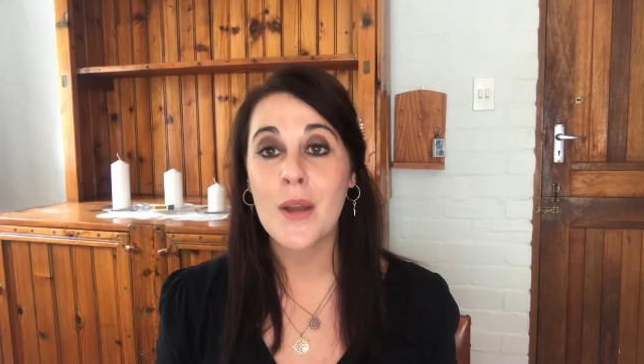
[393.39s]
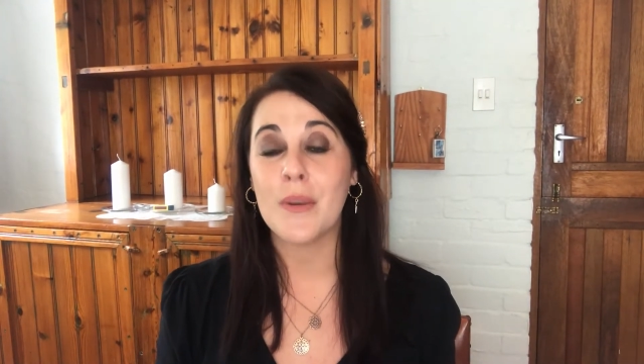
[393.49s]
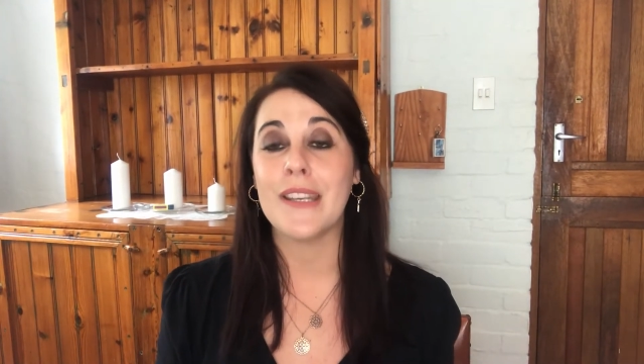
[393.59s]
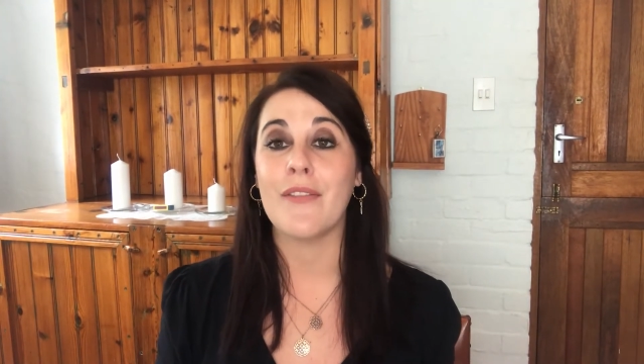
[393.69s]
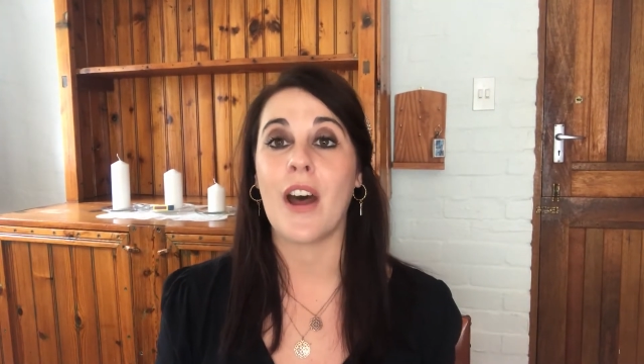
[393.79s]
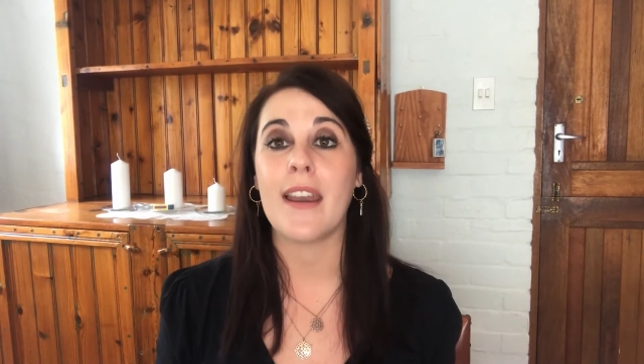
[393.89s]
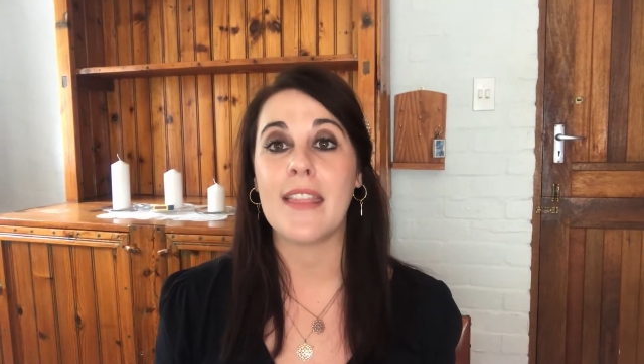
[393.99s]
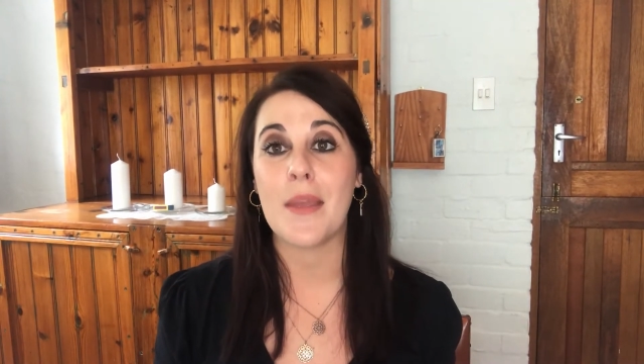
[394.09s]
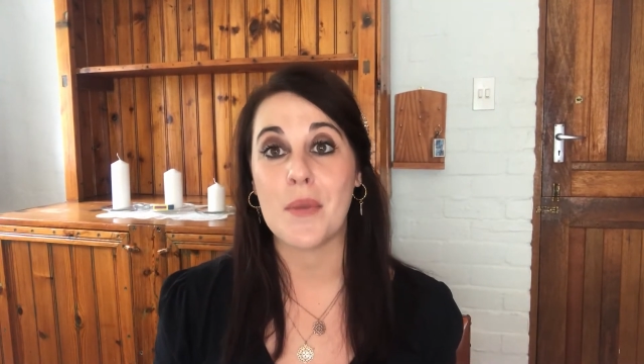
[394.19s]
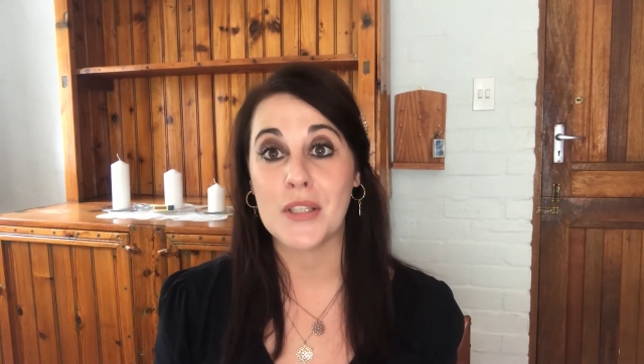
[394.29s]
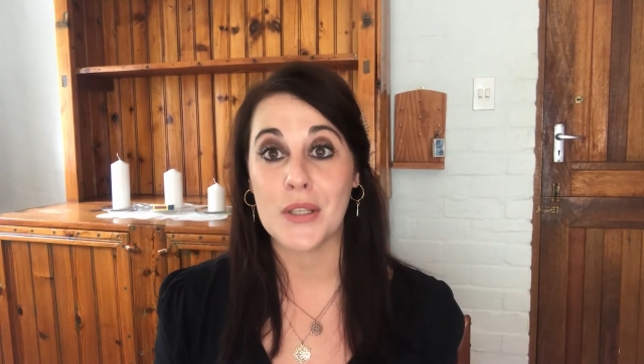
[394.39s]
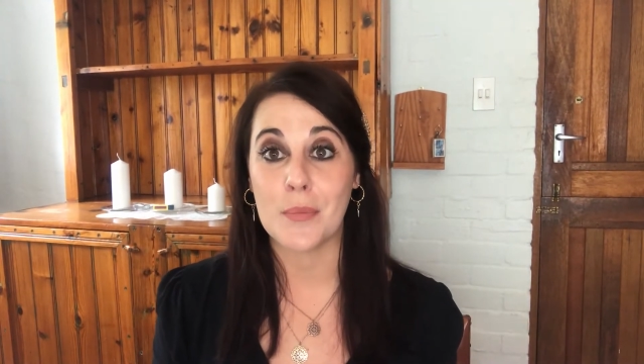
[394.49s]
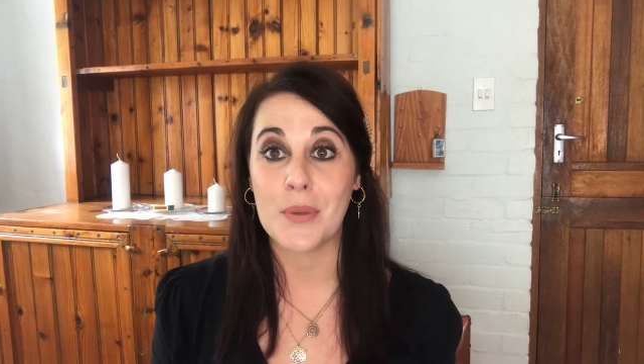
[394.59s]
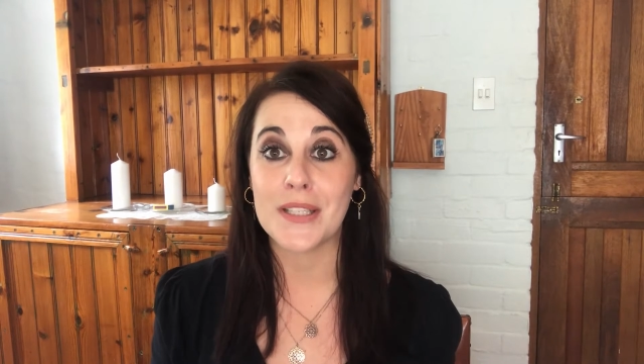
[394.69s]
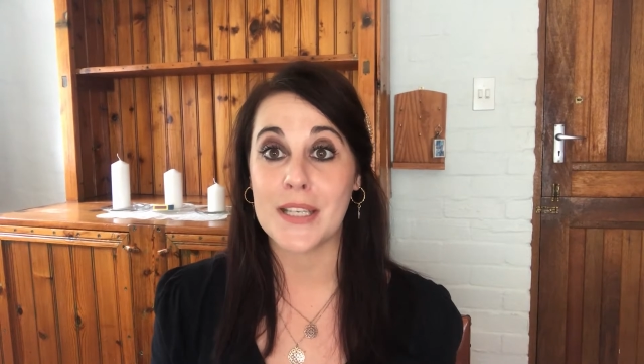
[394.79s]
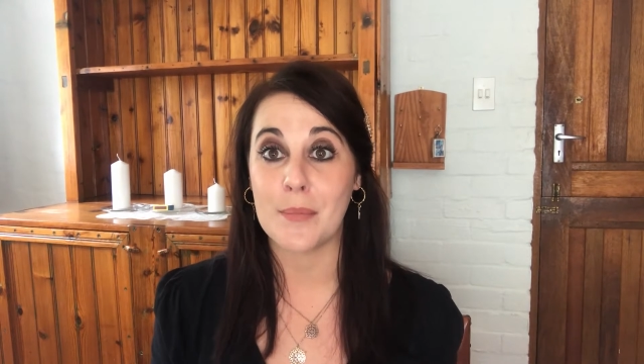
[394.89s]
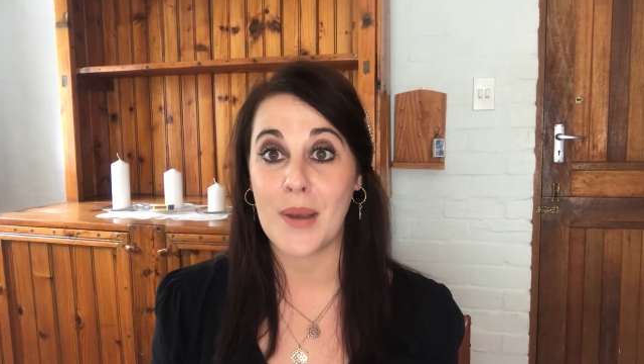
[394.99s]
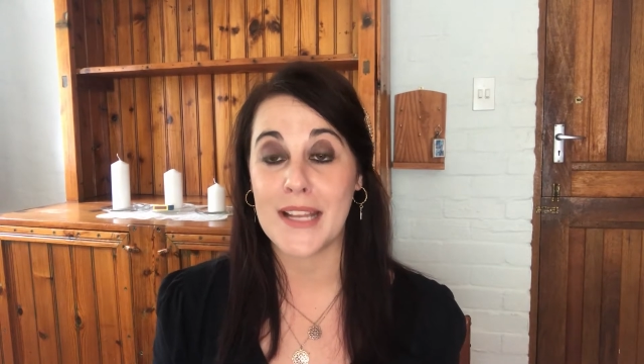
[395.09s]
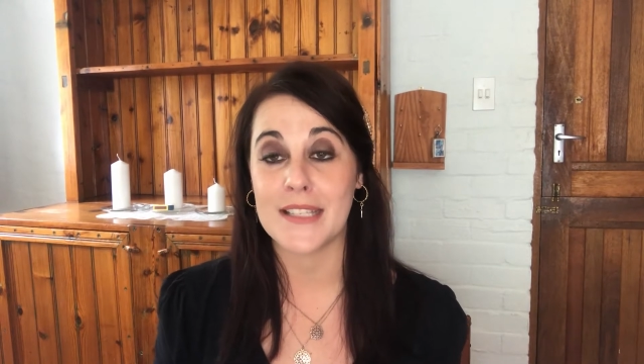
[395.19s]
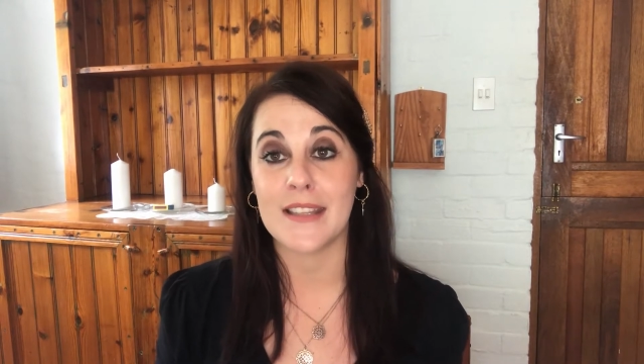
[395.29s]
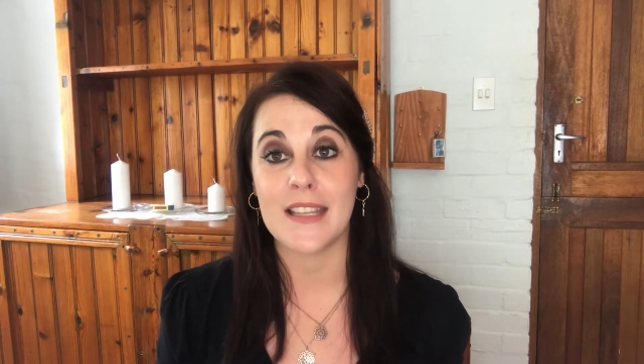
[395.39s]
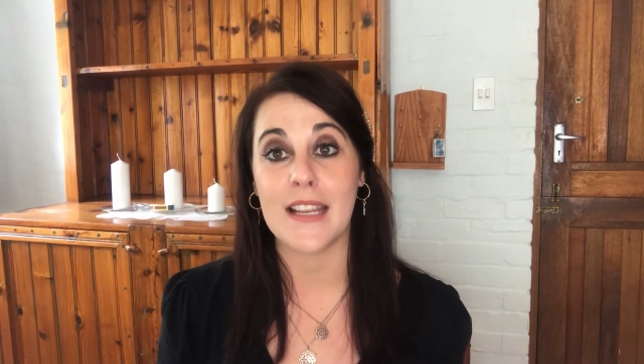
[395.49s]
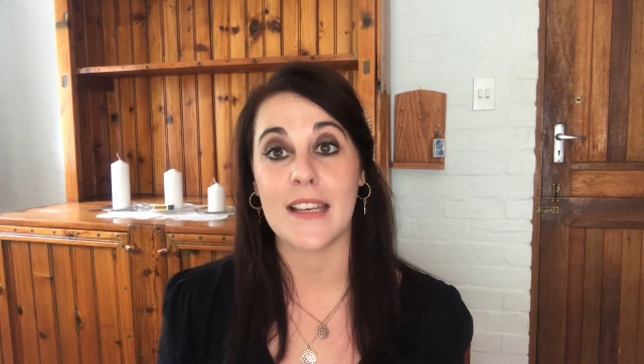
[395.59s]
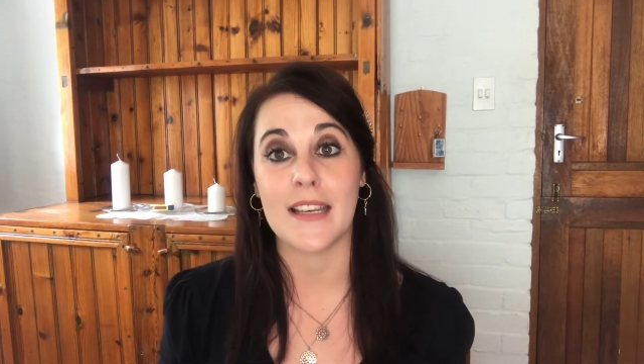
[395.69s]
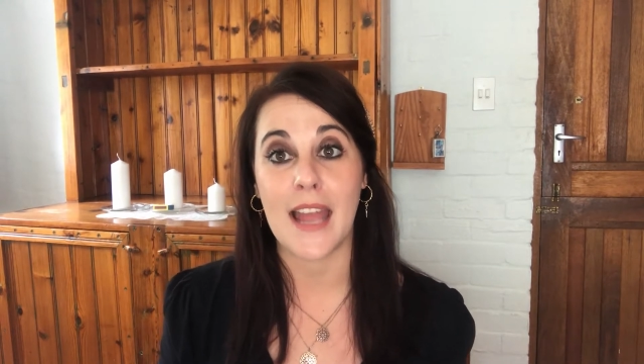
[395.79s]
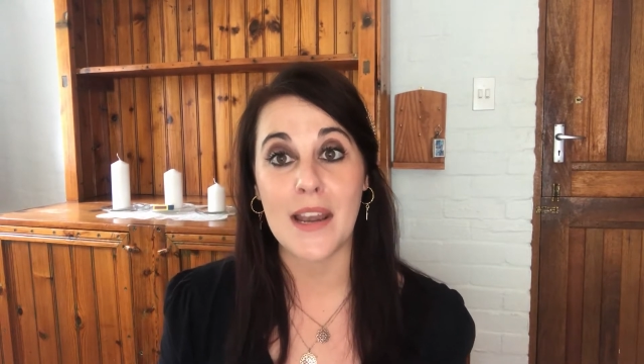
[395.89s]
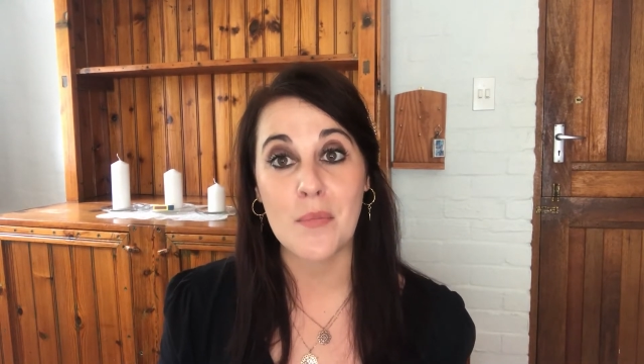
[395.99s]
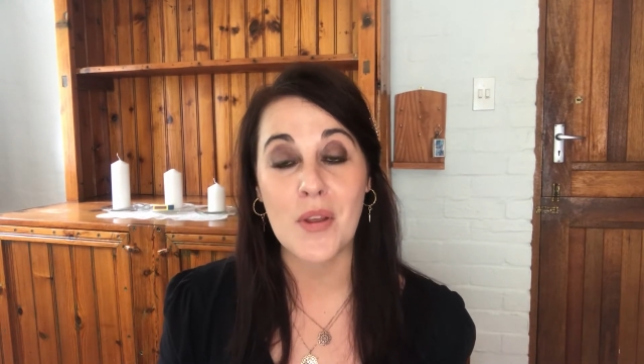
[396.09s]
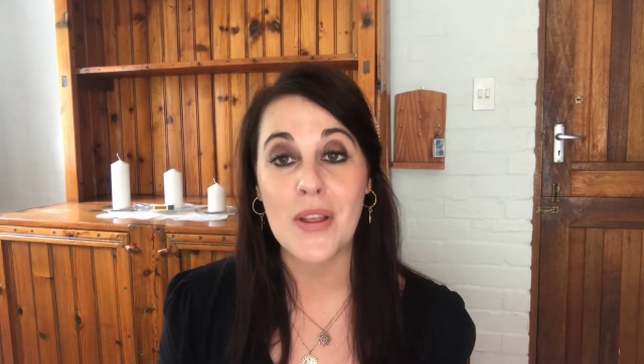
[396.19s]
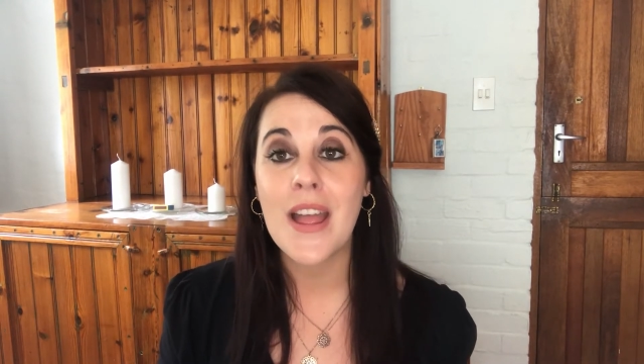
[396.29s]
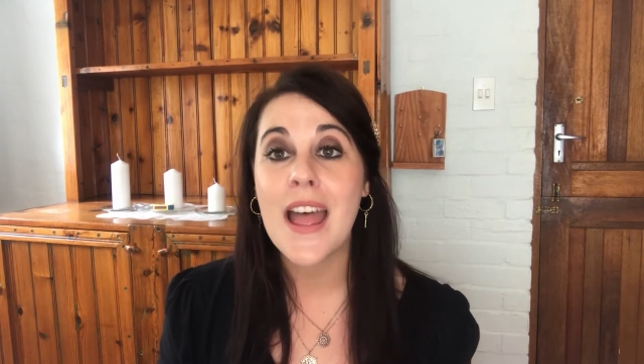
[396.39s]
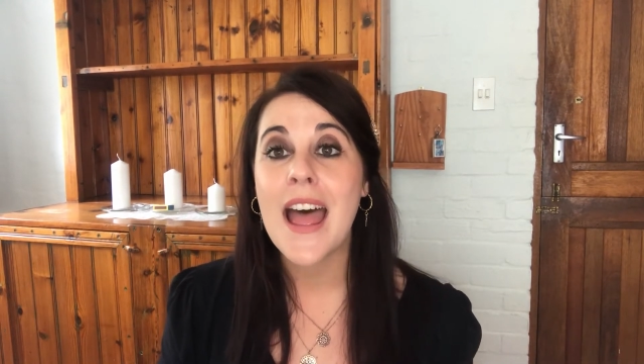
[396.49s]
we divided them into a person, a place, a thing and an animal,